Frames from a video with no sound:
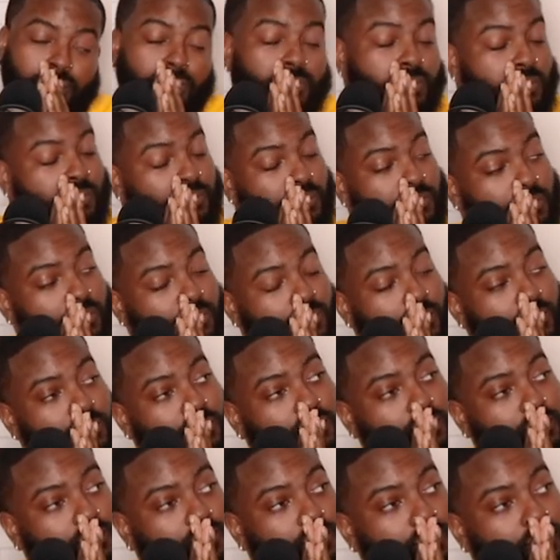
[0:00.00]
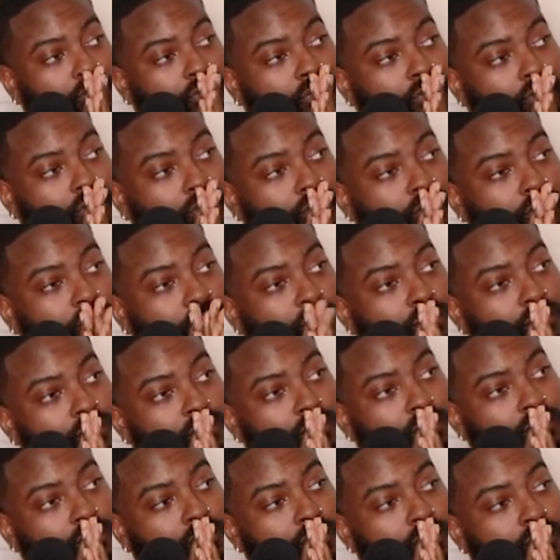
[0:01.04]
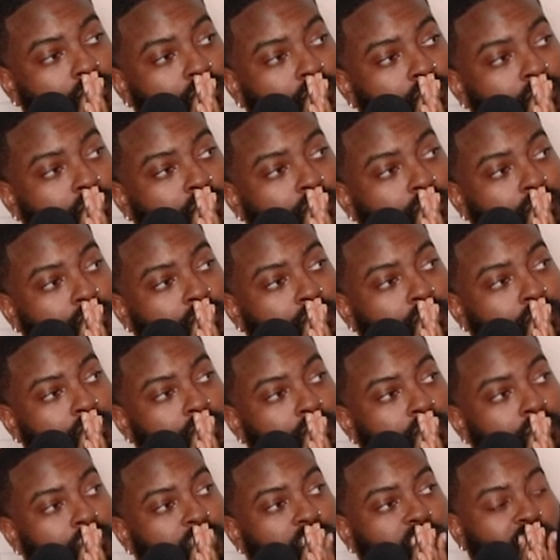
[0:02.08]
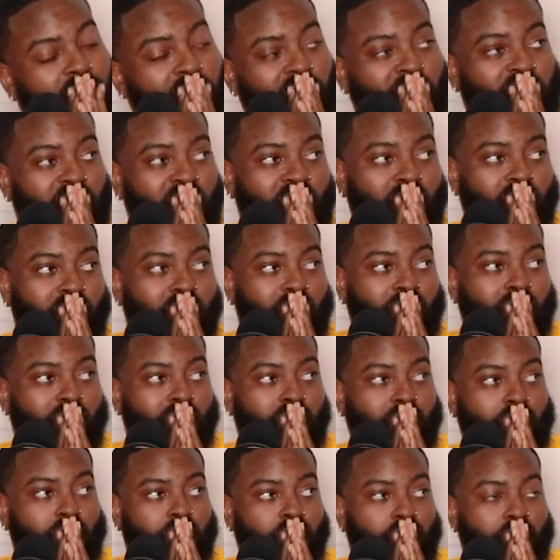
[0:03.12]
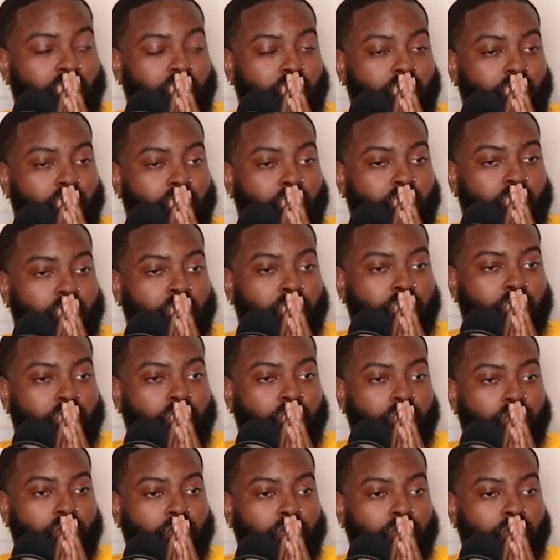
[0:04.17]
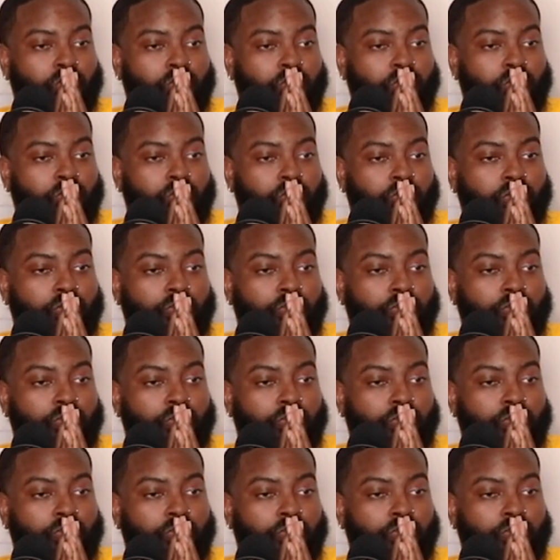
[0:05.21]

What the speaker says: This person isn't speaking.